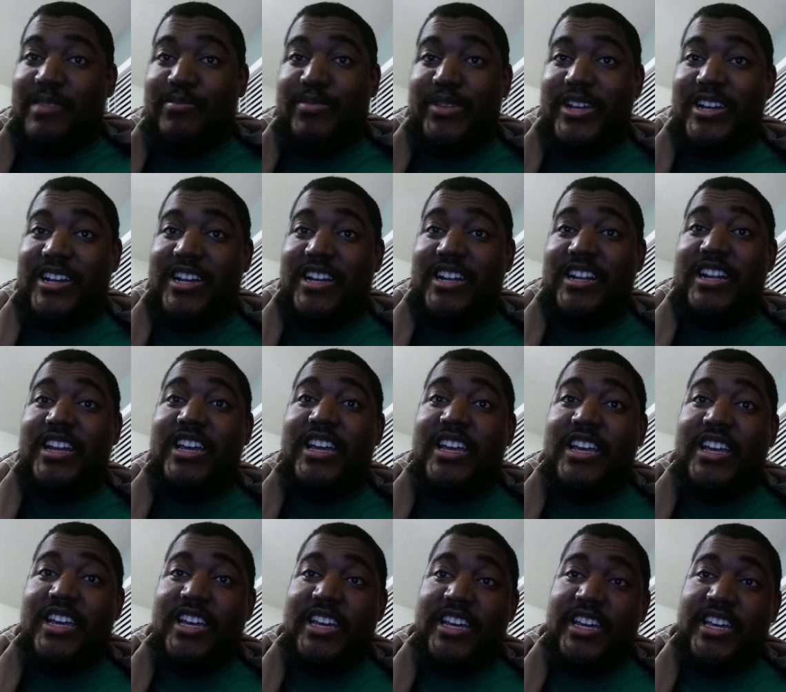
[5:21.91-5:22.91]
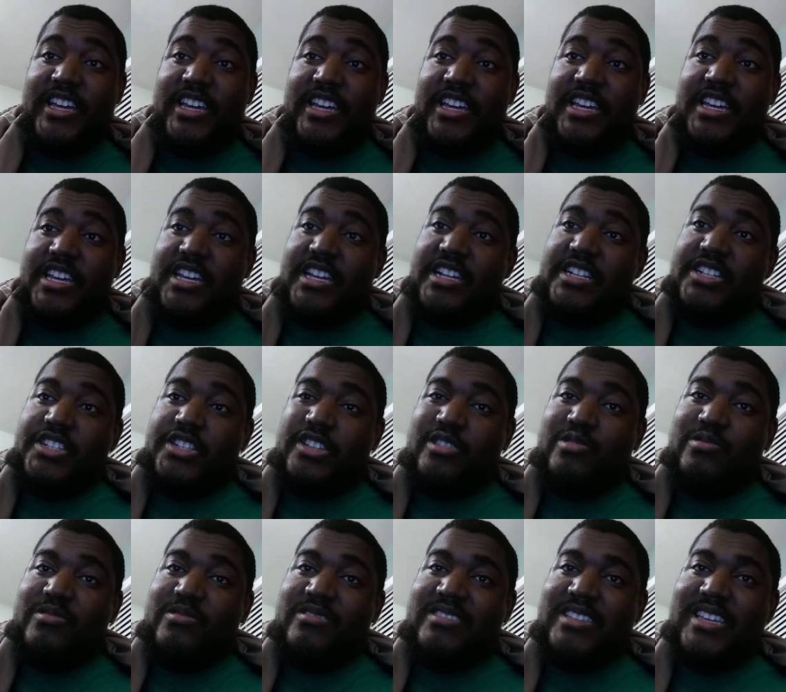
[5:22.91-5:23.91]
Barrett, and, and
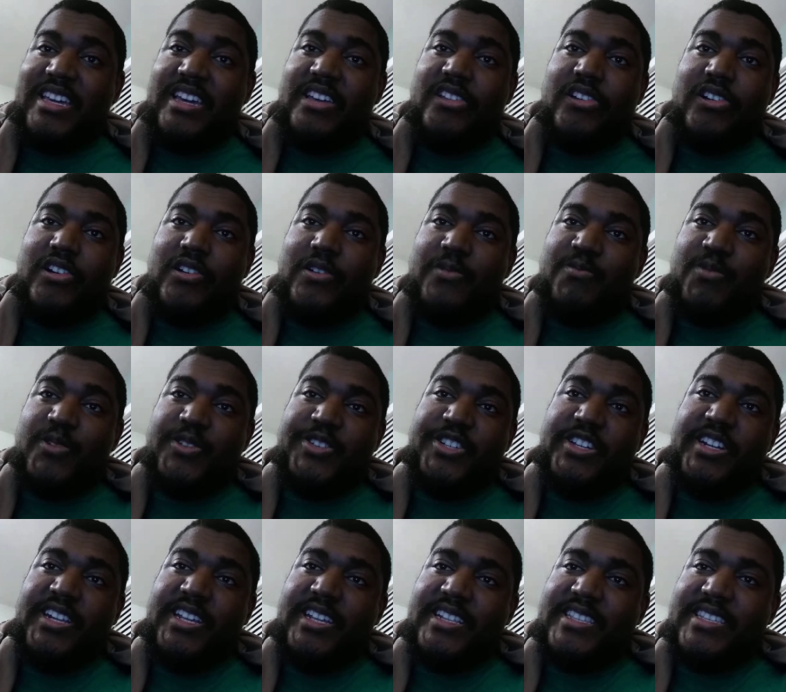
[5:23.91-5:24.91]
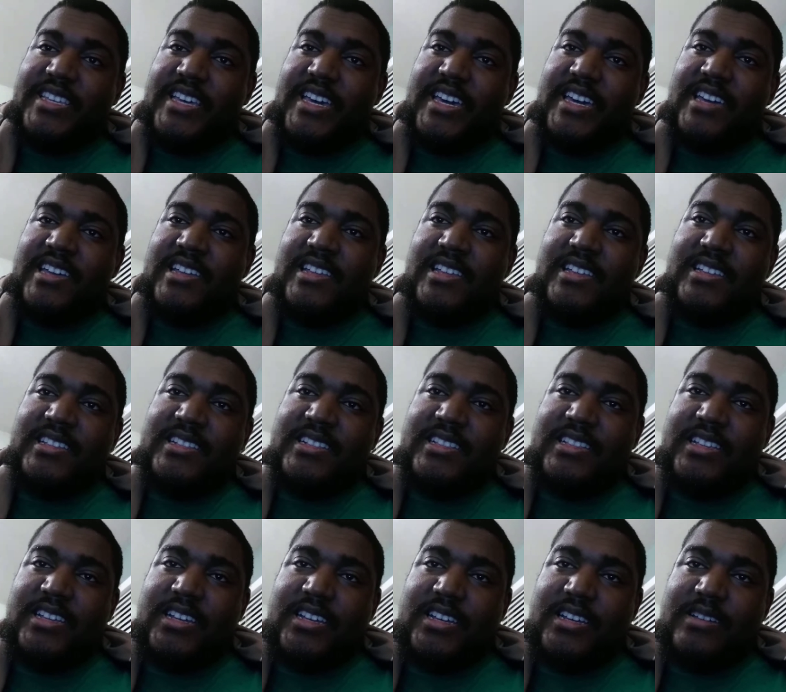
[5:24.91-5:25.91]
Duke taking on Virginia Tech
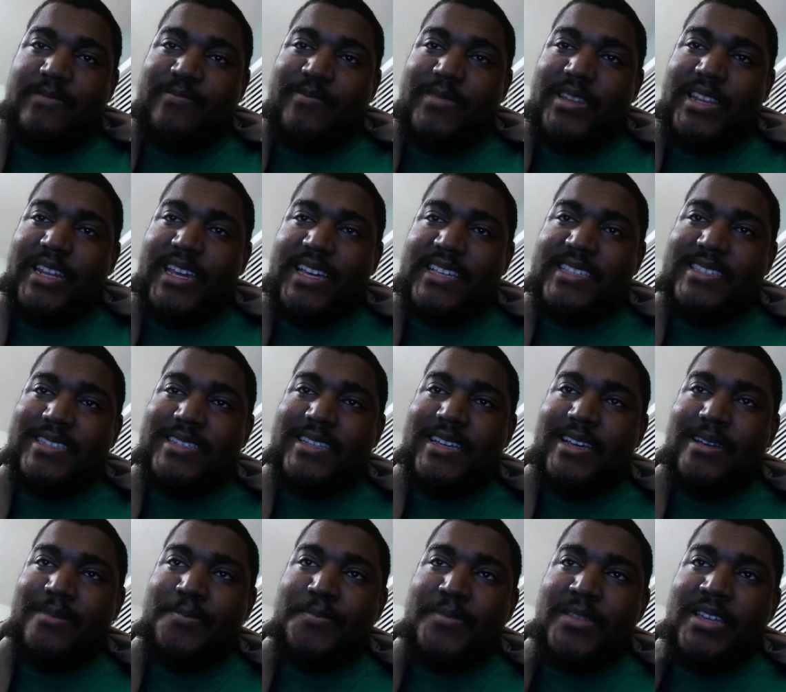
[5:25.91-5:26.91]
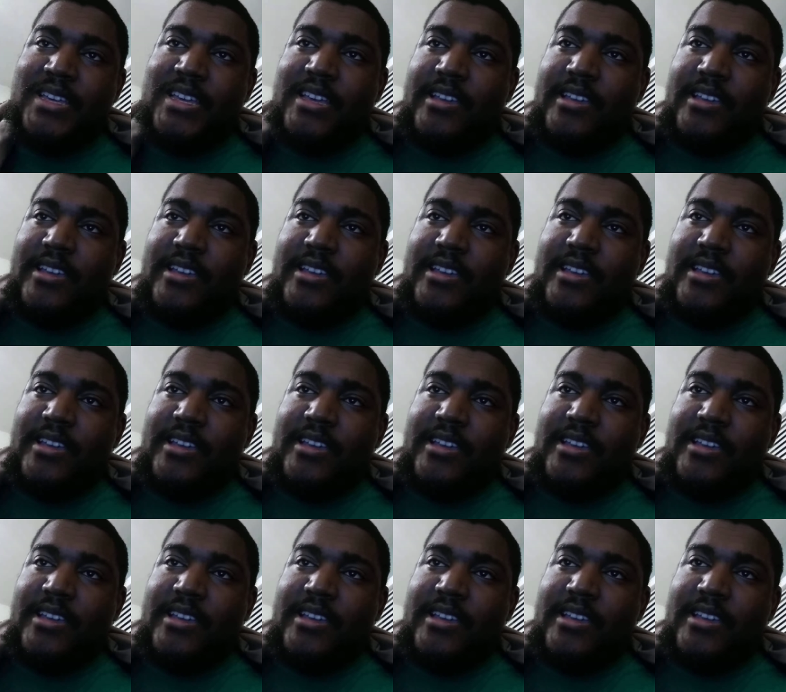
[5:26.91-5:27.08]
um, next up